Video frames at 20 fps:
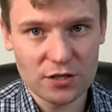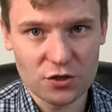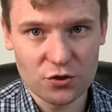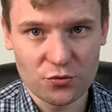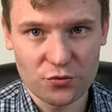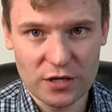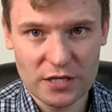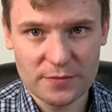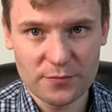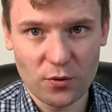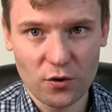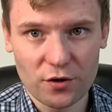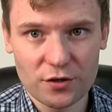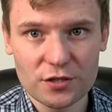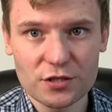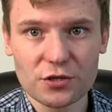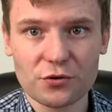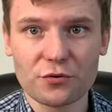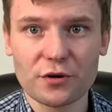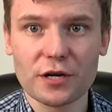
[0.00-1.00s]
to
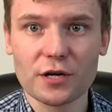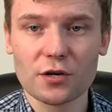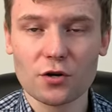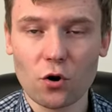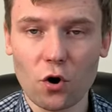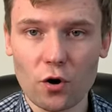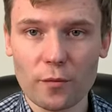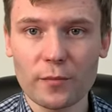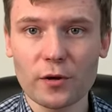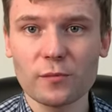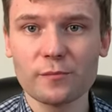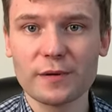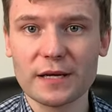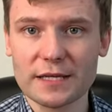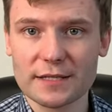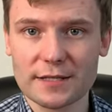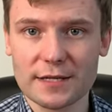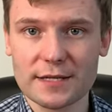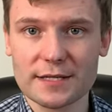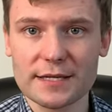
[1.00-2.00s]
respond during normal
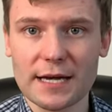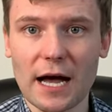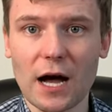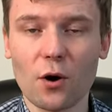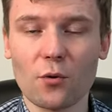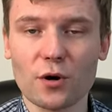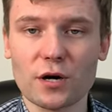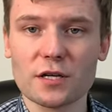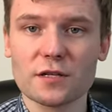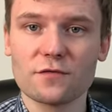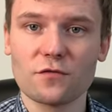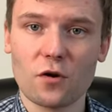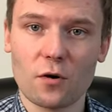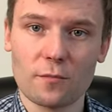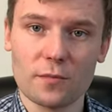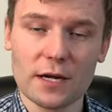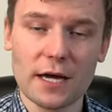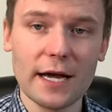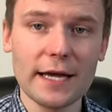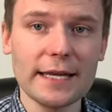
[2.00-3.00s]
business hours
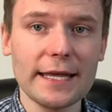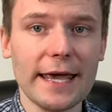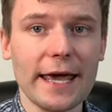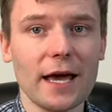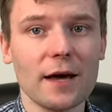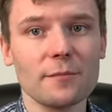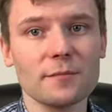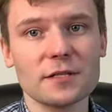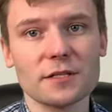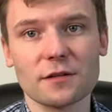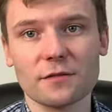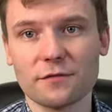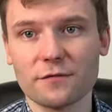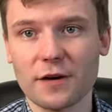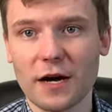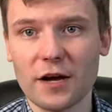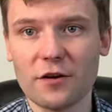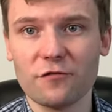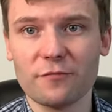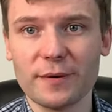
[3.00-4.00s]
from 9 a.m. till
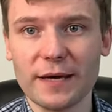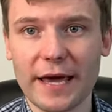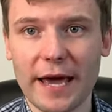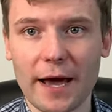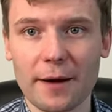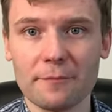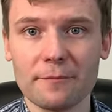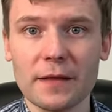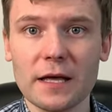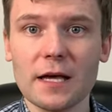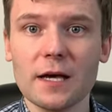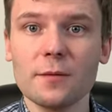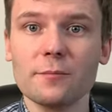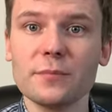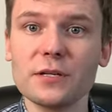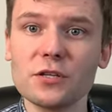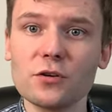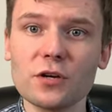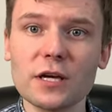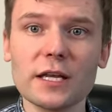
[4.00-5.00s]
5 p.m.,
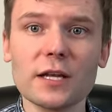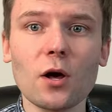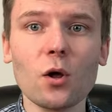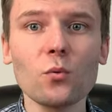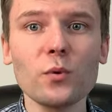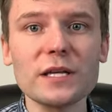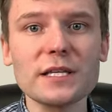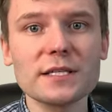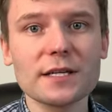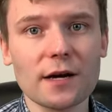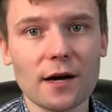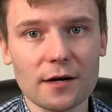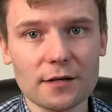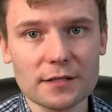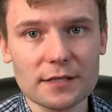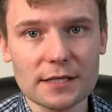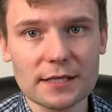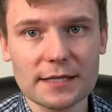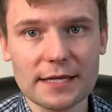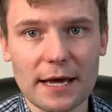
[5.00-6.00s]
but you can always
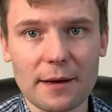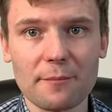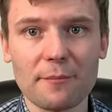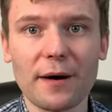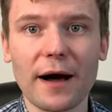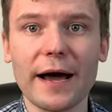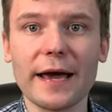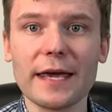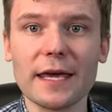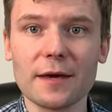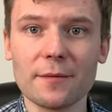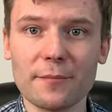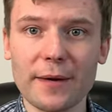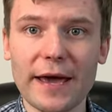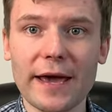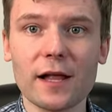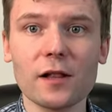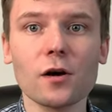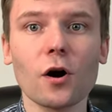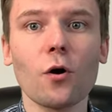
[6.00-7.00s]
contact them by
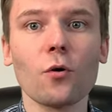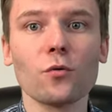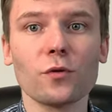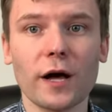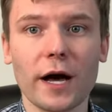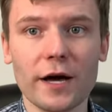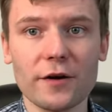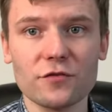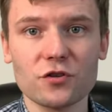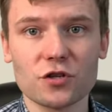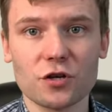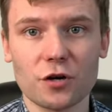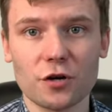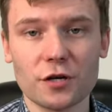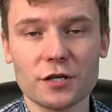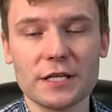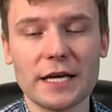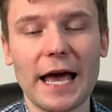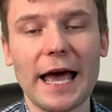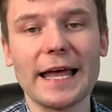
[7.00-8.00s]
email or live
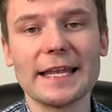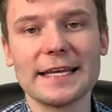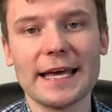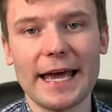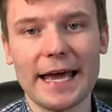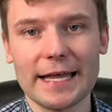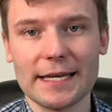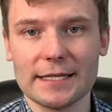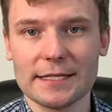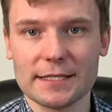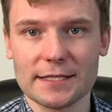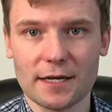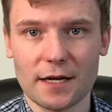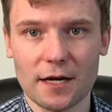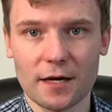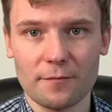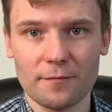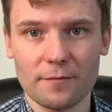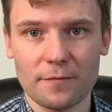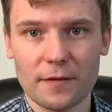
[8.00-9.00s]
chat at any
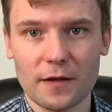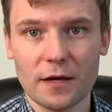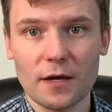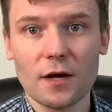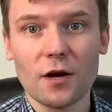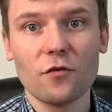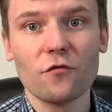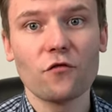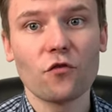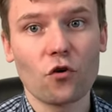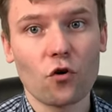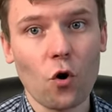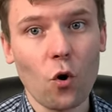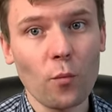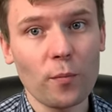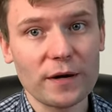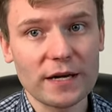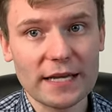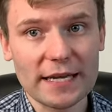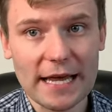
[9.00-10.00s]
time. For
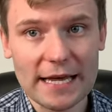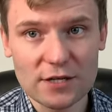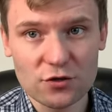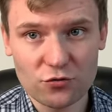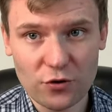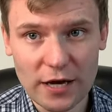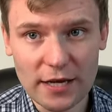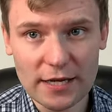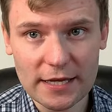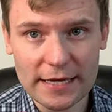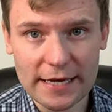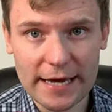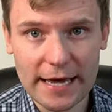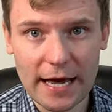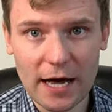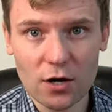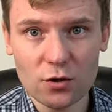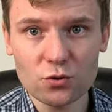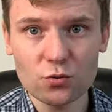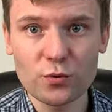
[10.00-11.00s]
opening a trading
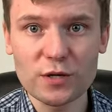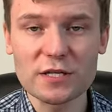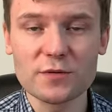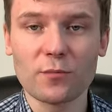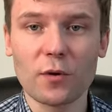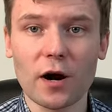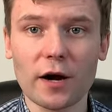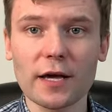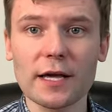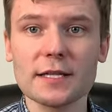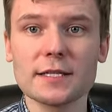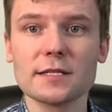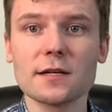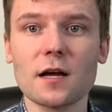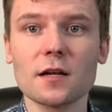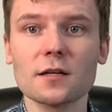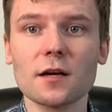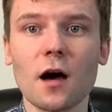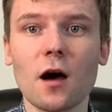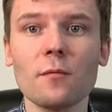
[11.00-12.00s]
account with
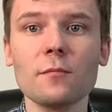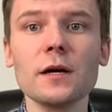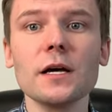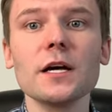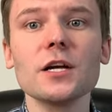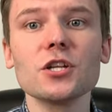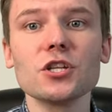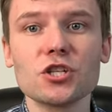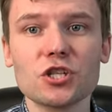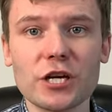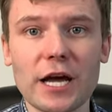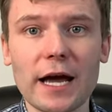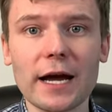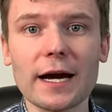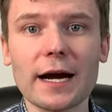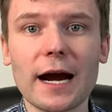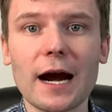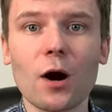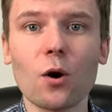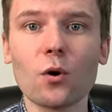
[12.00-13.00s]
markets.com,
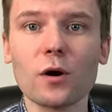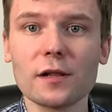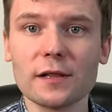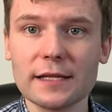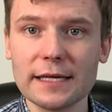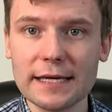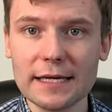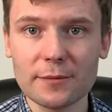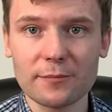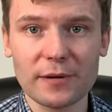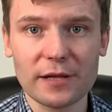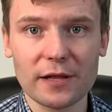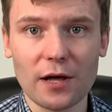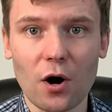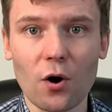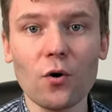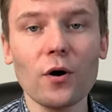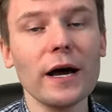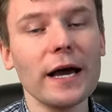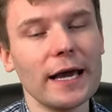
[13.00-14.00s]
check our link
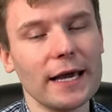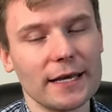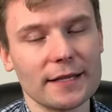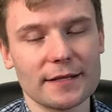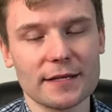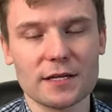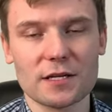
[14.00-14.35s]
below in the